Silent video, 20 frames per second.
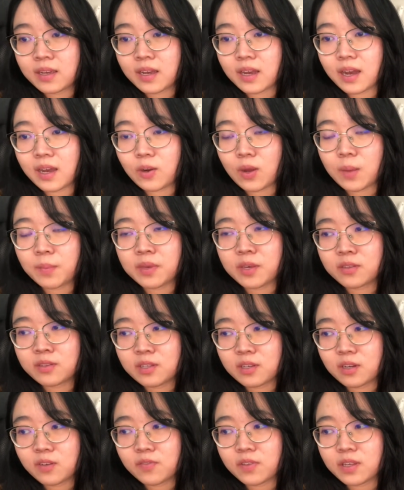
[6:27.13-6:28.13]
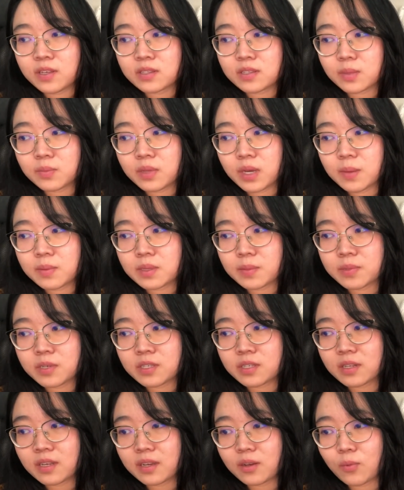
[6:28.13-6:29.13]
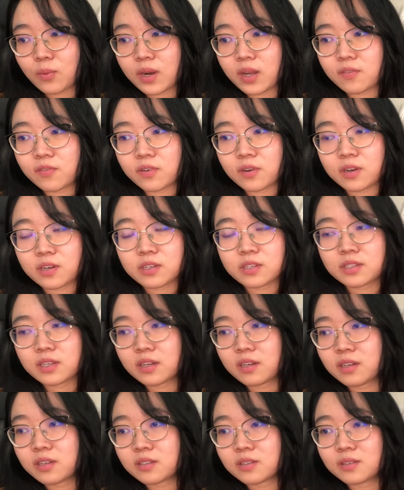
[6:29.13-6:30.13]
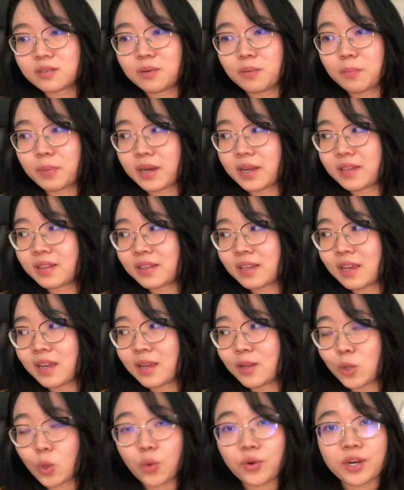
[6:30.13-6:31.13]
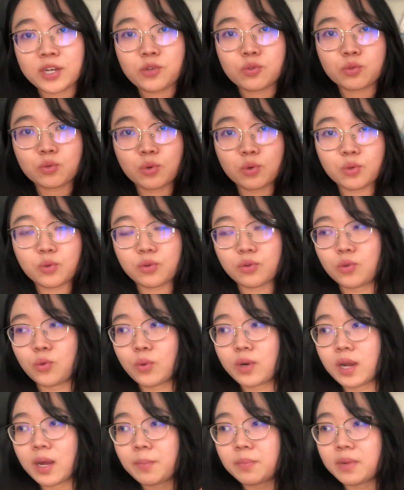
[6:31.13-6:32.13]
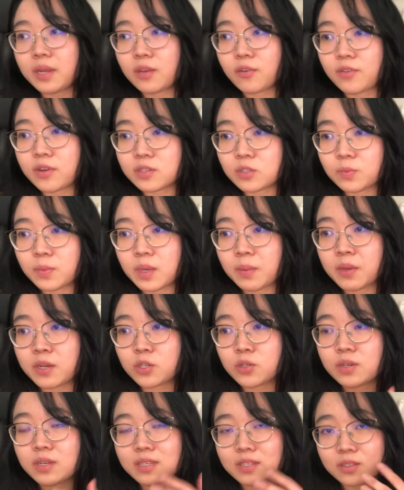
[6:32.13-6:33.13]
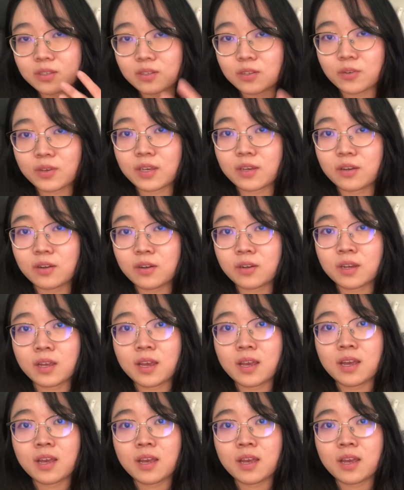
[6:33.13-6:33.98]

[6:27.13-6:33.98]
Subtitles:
I know I'm guilty of this. Sometimes I'm just like, whatever, I just send this. But no, graduate school, you want to update your resume, make sure it's looking good.